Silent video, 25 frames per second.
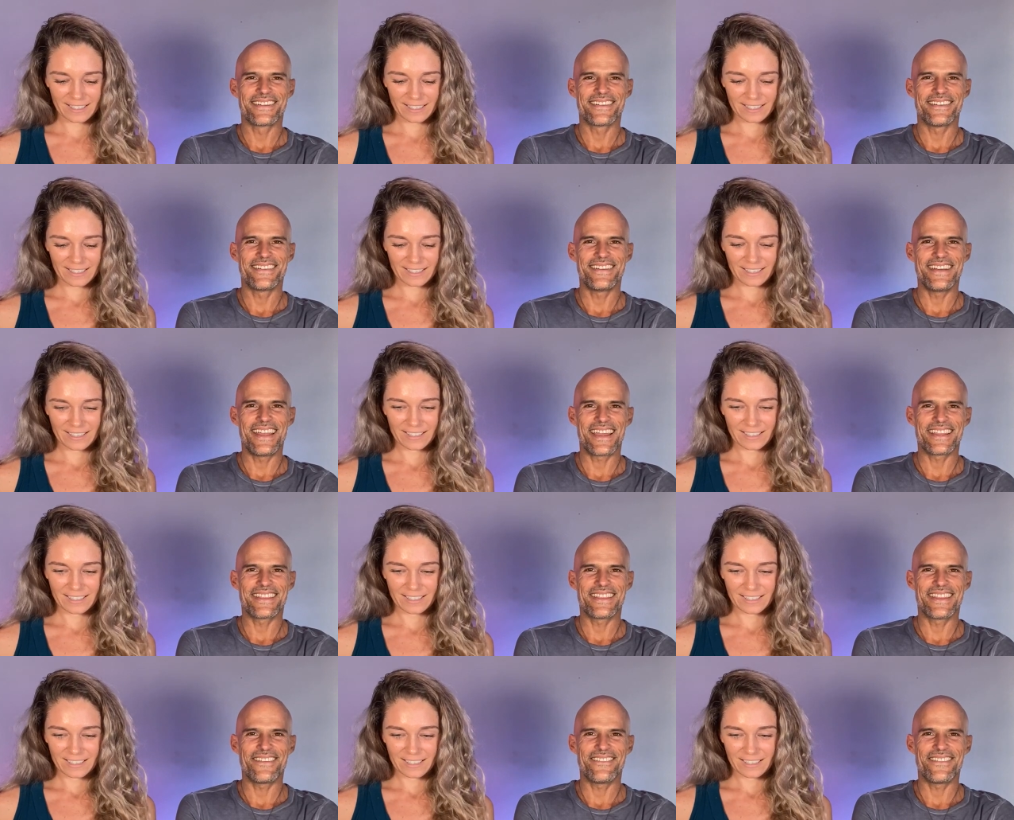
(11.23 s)

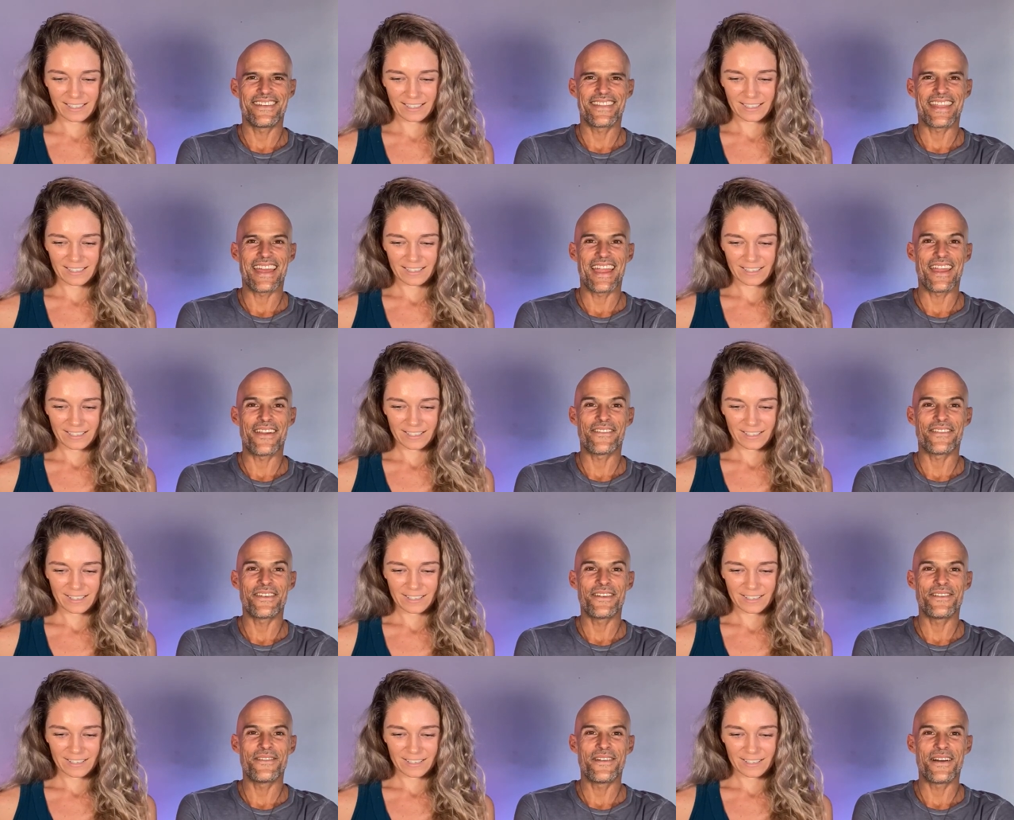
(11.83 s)
Speaker 1: Connecting with
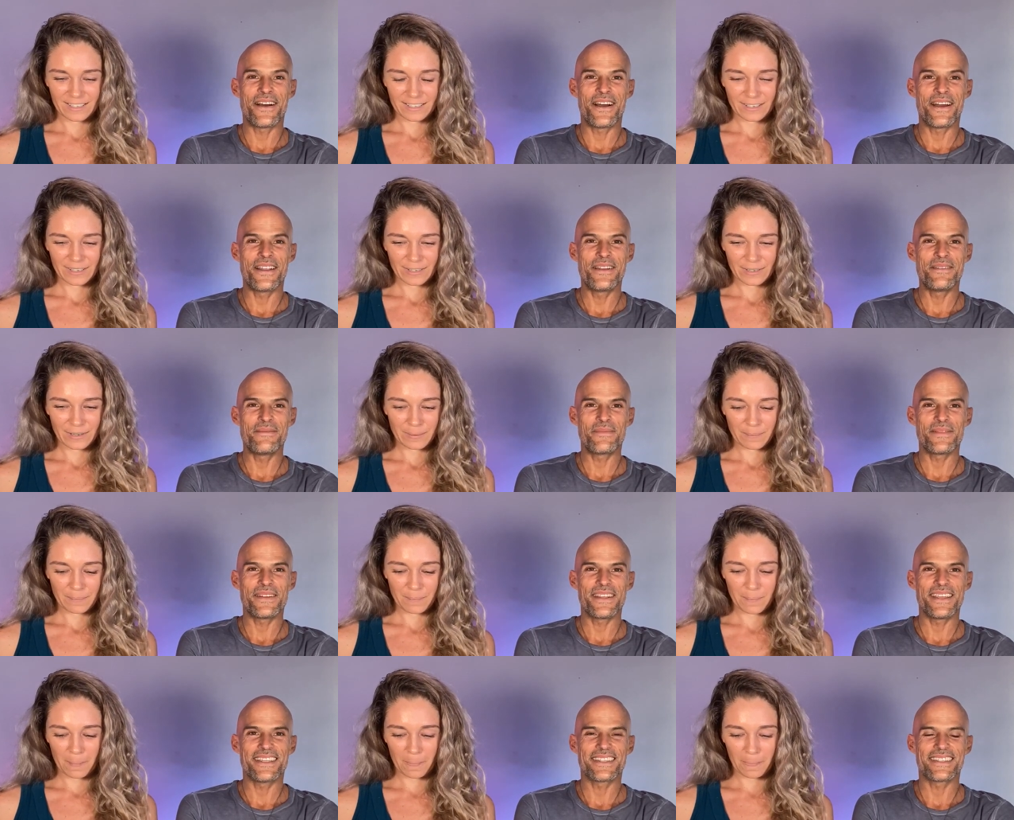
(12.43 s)
everyone.
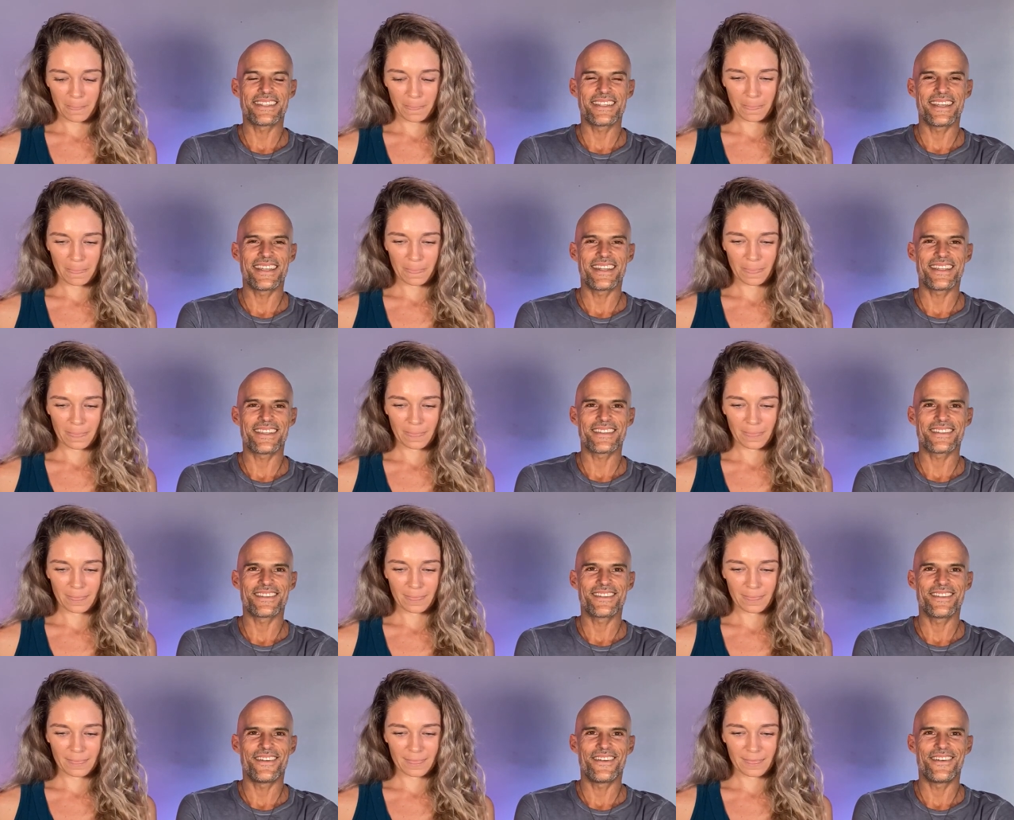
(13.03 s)
Please let
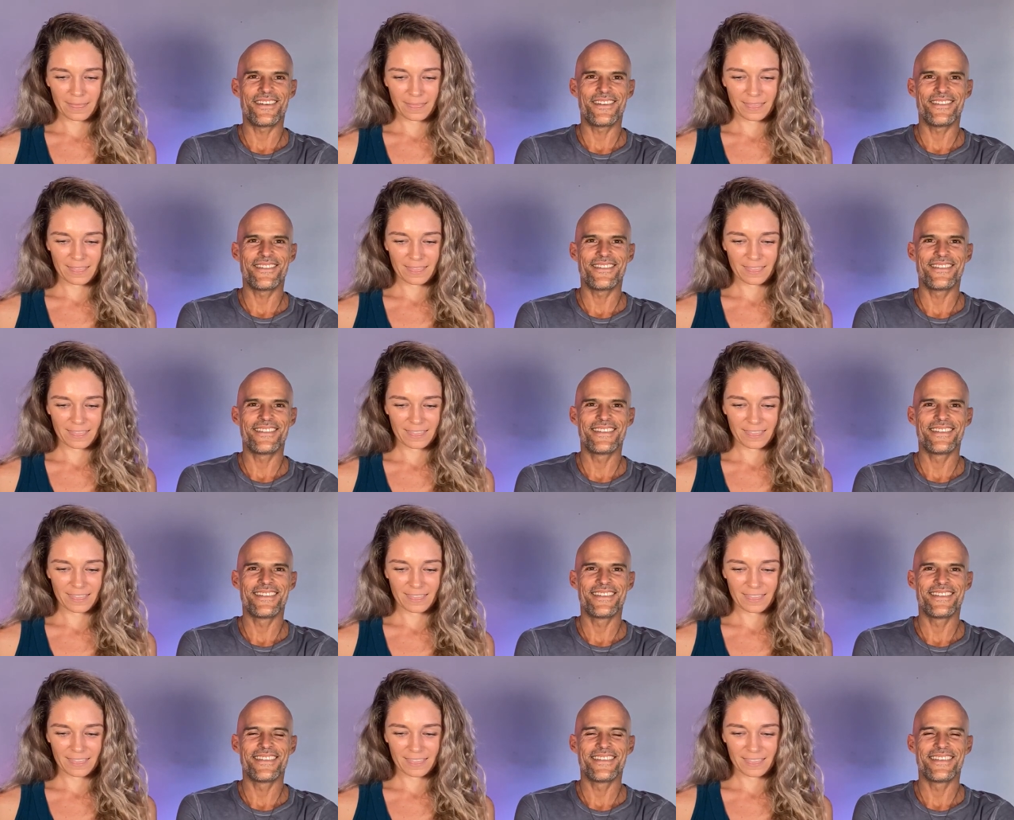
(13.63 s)
us know
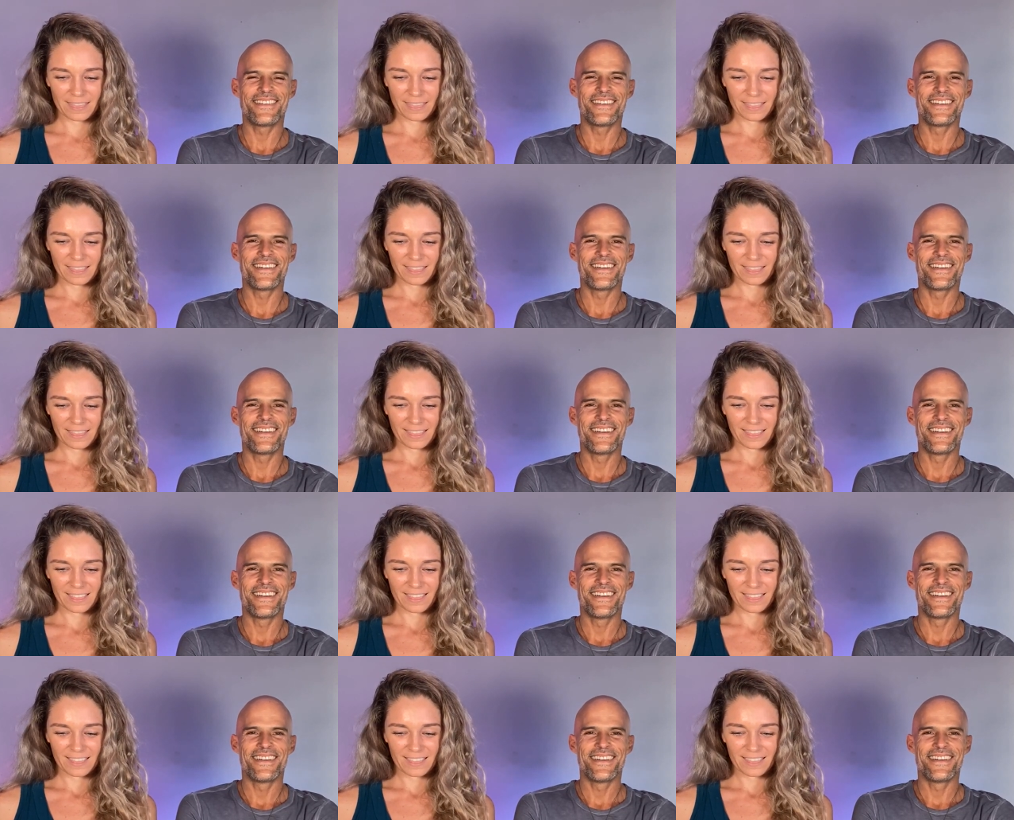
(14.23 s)

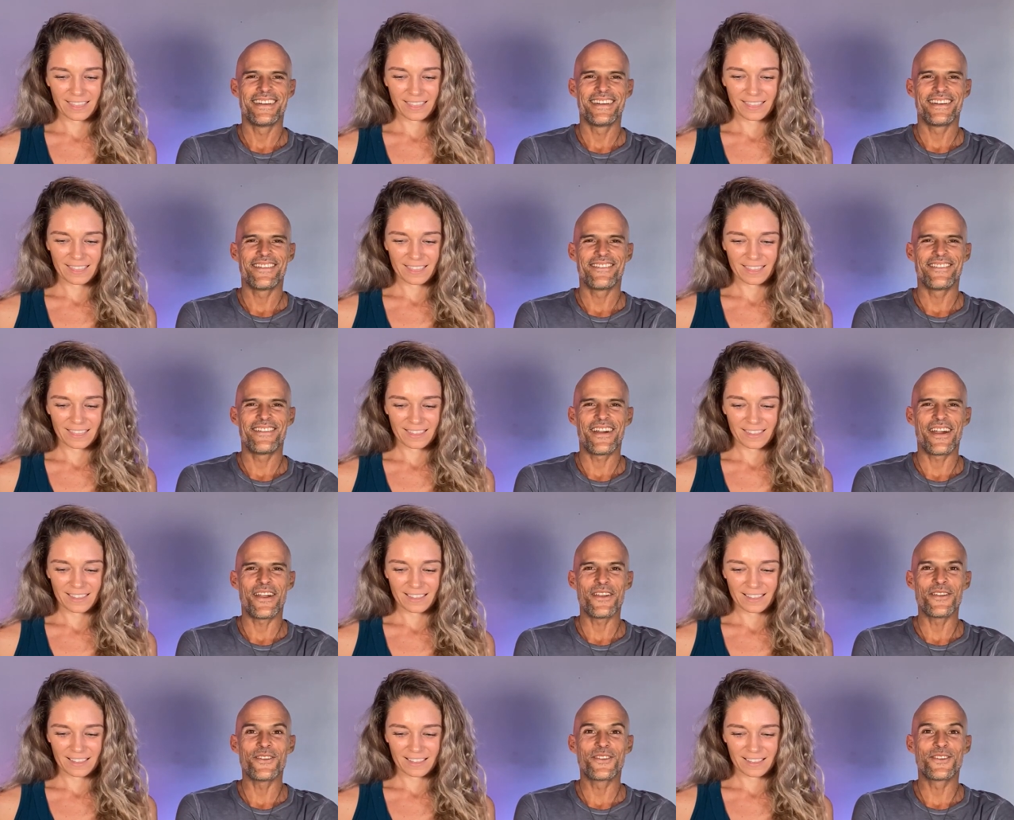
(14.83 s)

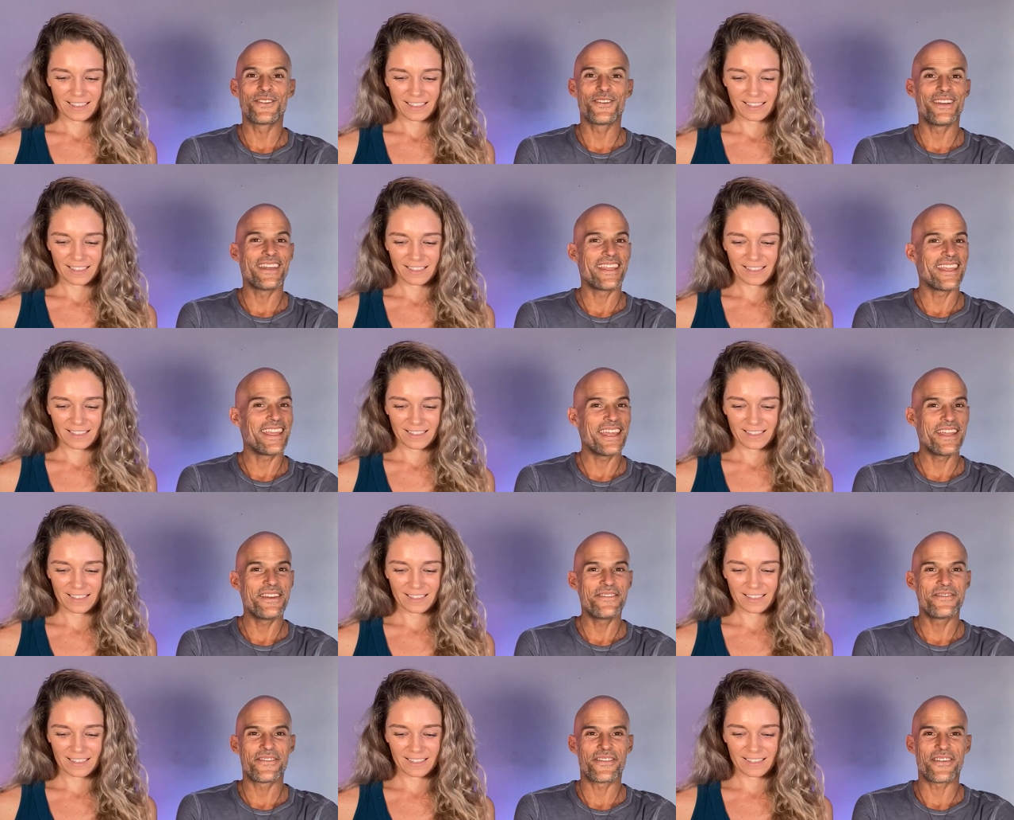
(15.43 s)
where are you tuning
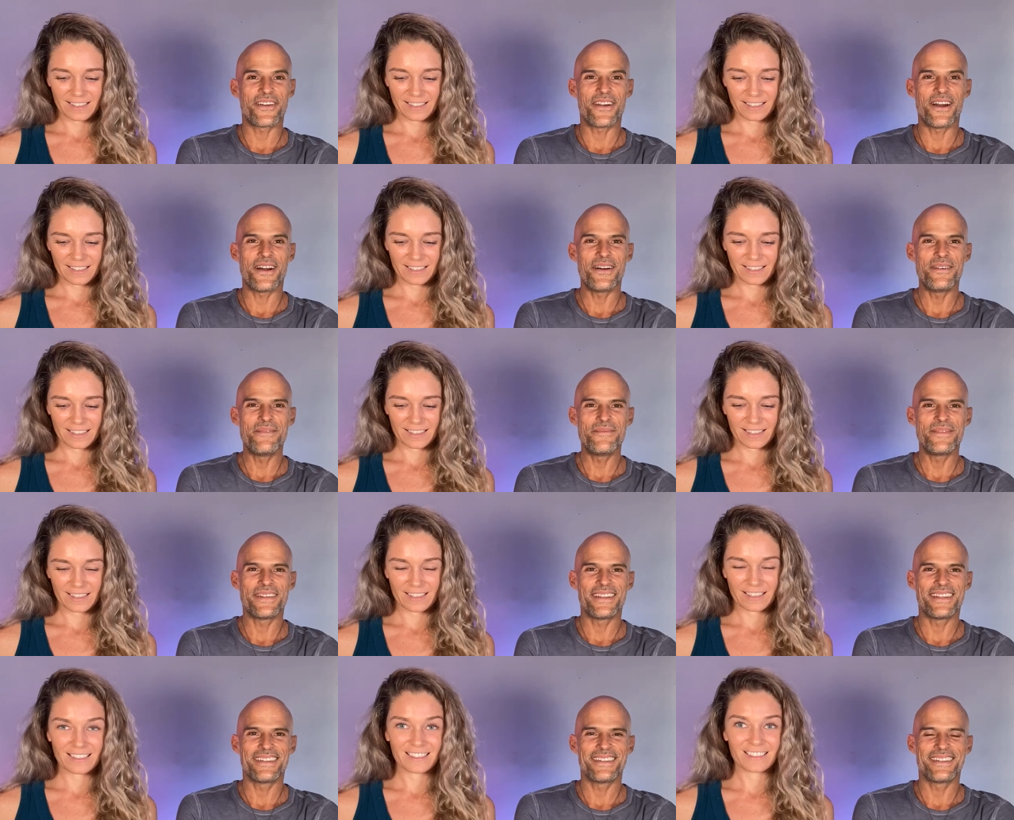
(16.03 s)
in
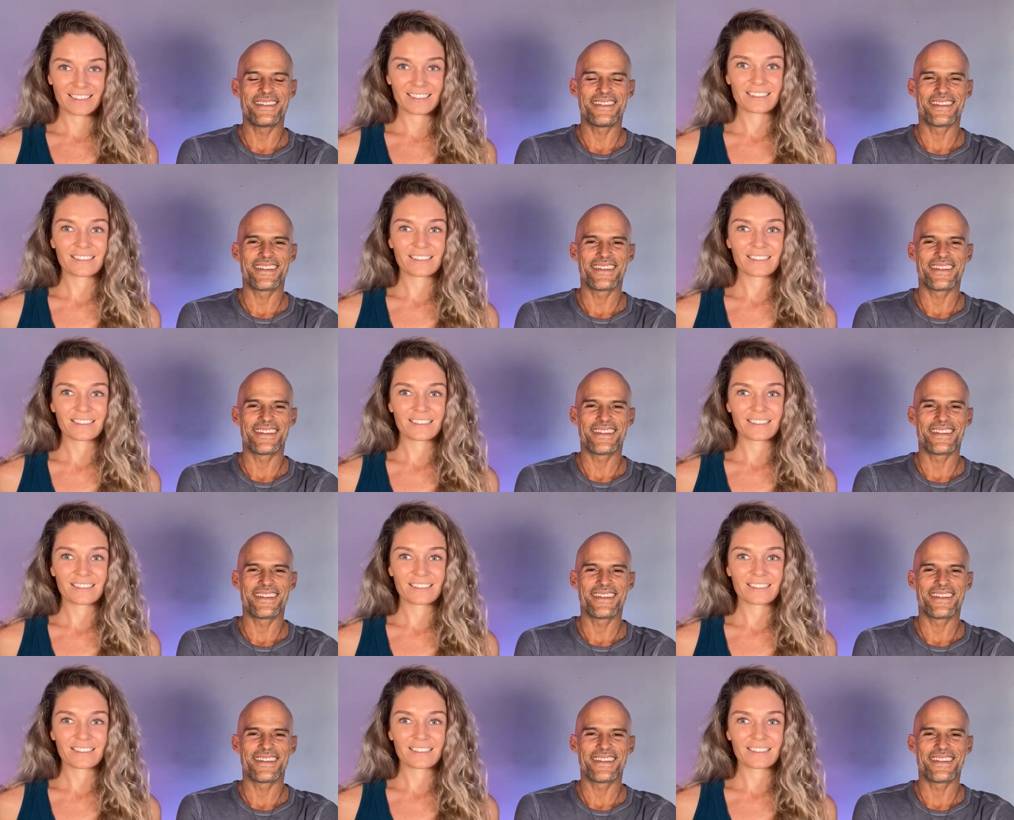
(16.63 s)
from and